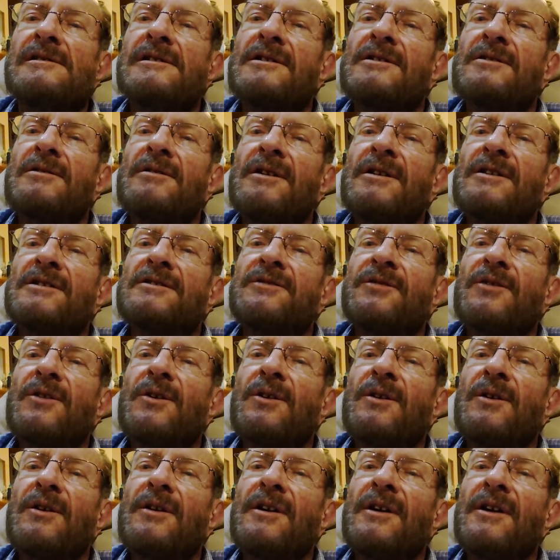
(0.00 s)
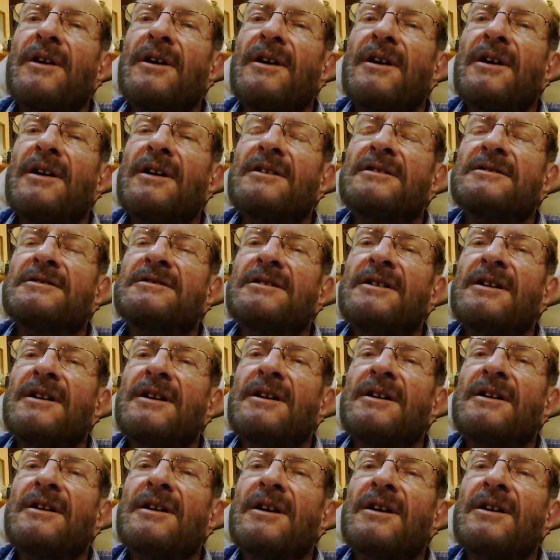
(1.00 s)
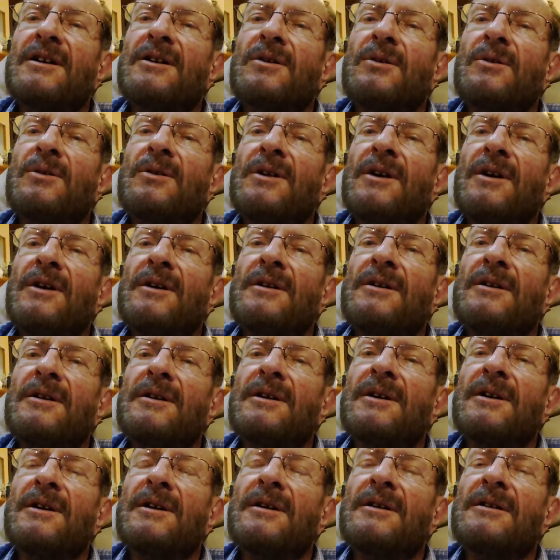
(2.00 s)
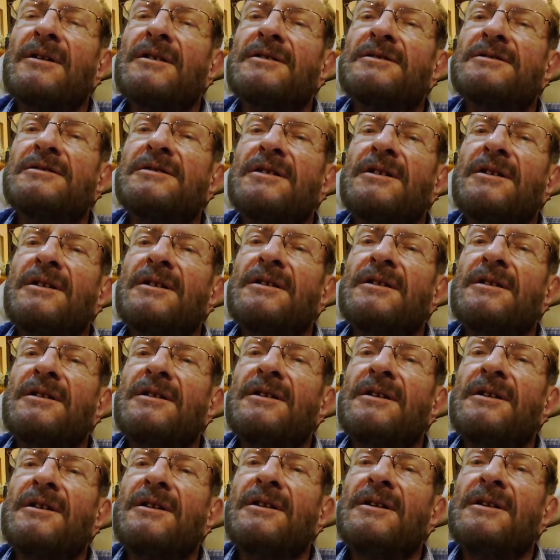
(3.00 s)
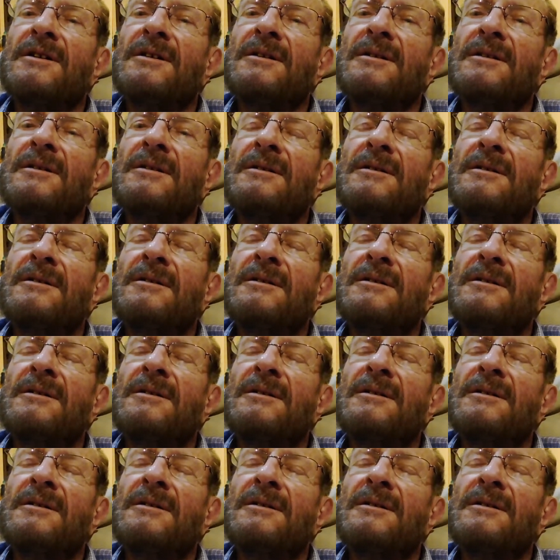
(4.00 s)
The transfer RNA has the anticodon. It carries in the